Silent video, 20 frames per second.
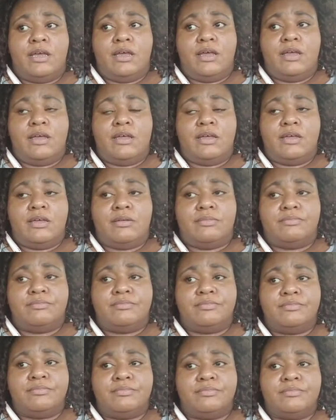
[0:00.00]

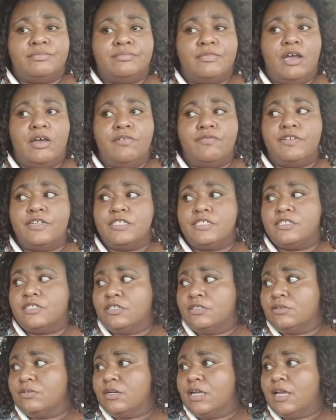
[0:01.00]
Um, hopefully
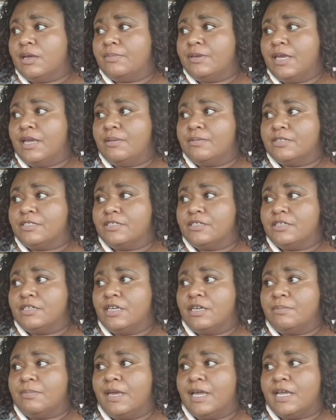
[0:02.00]
soon I'll be able to
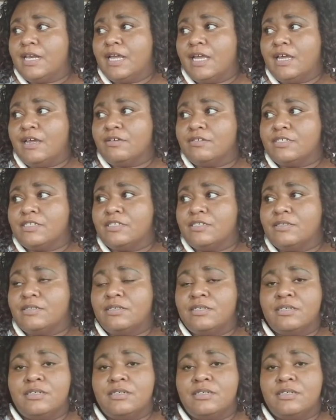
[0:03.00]
get back in the house and